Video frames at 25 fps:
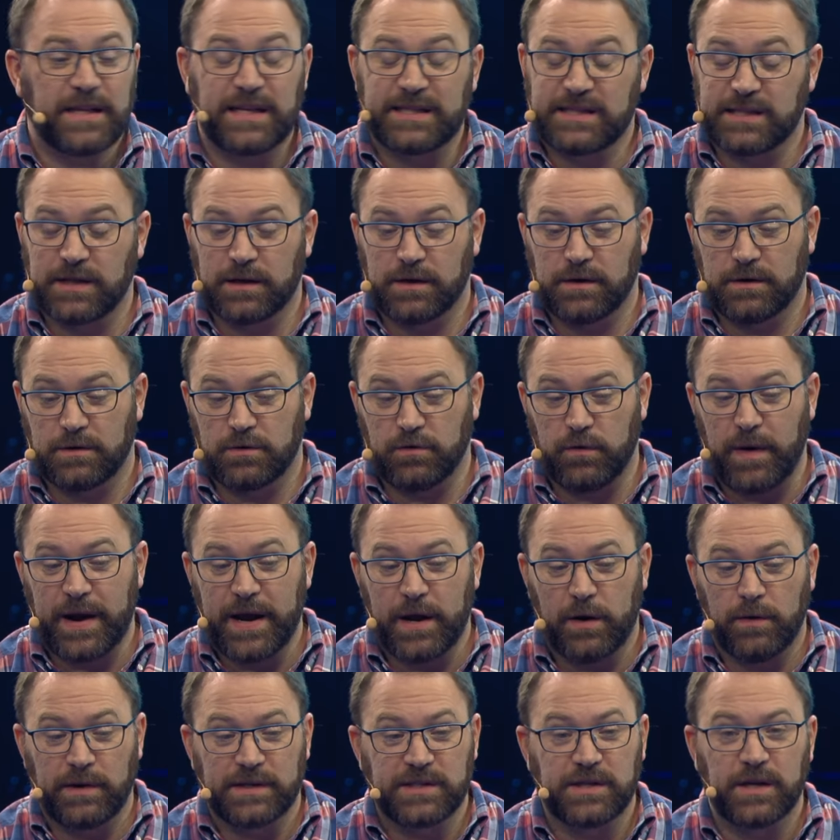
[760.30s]
that's a
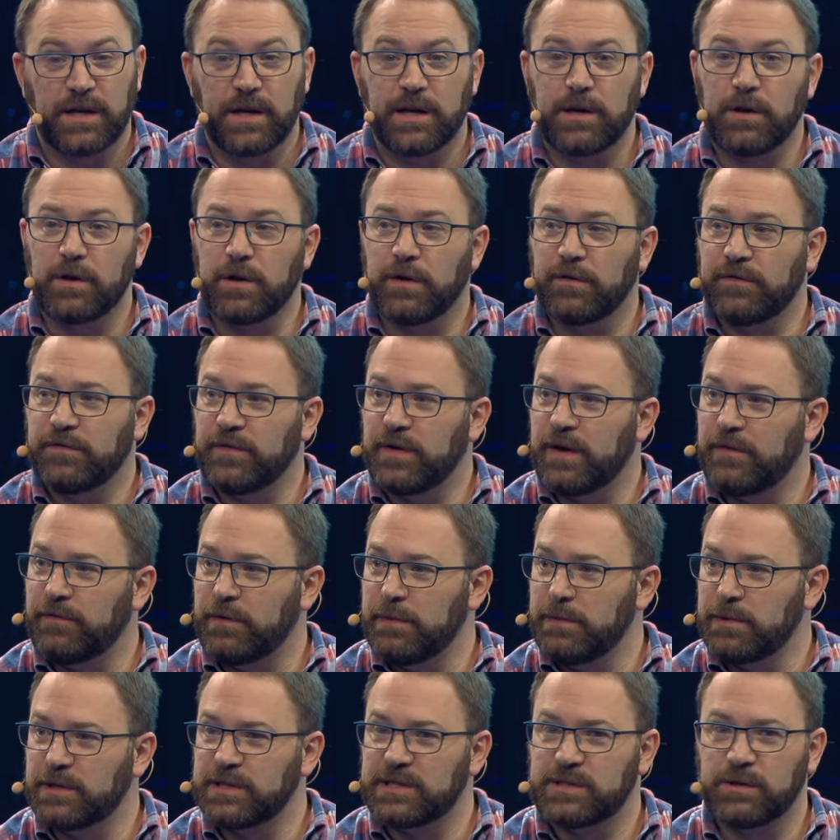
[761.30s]
great question. I don't know if
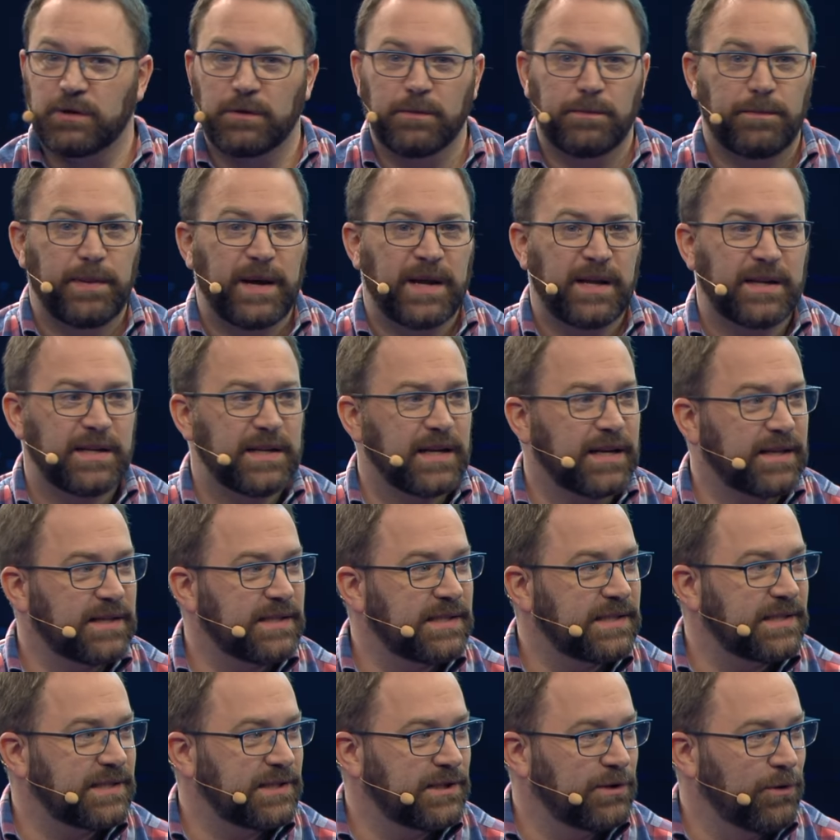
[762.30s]
everybody saw
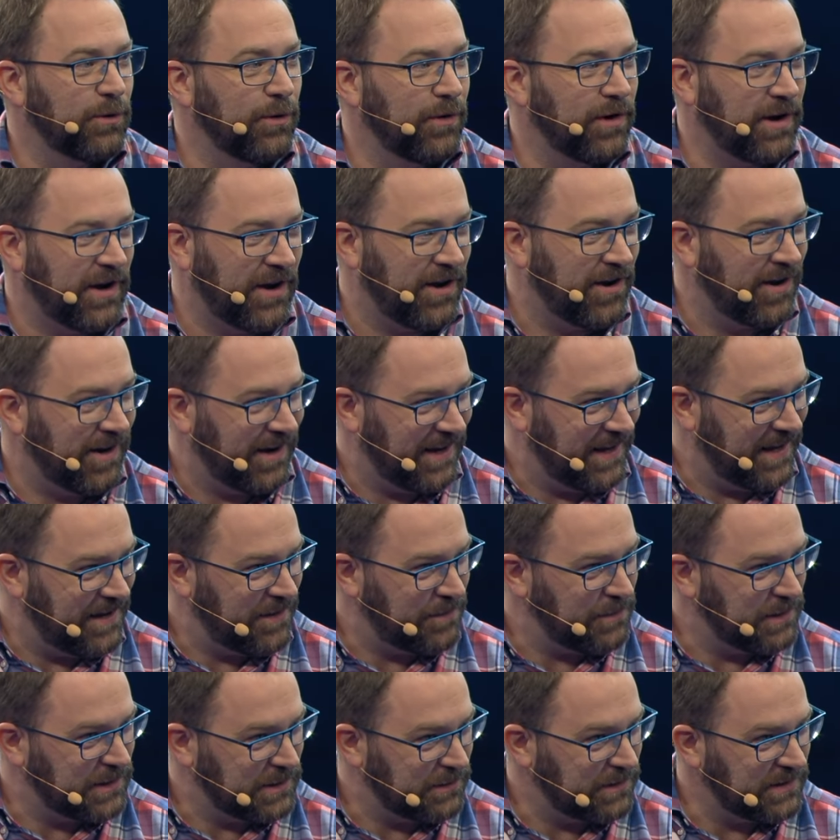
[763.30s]
Benedict's talk earlier,
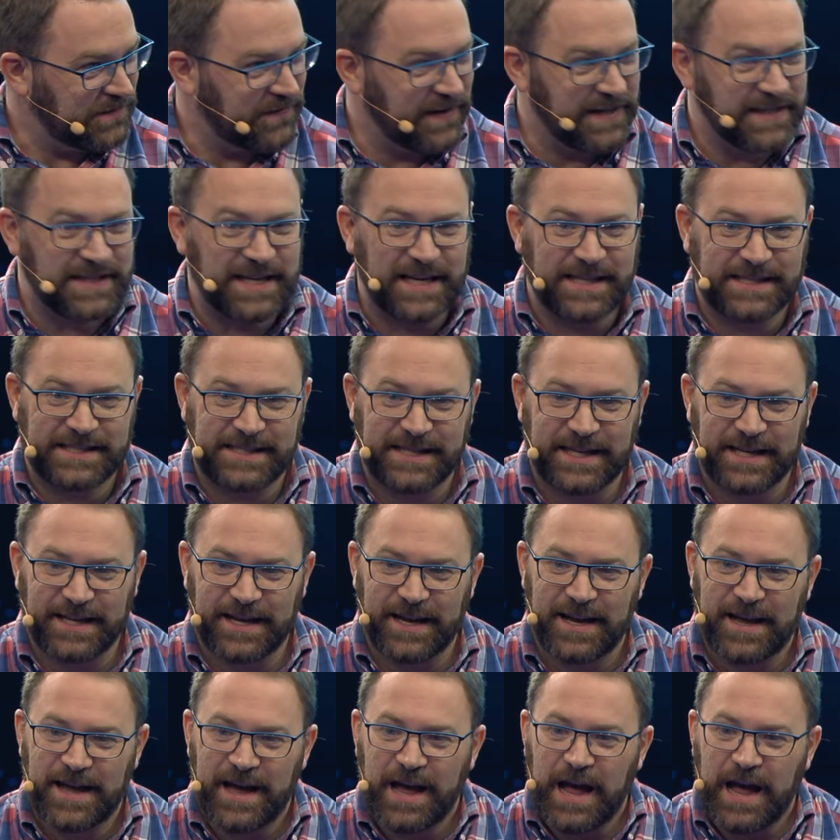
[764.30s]
which was fantastic.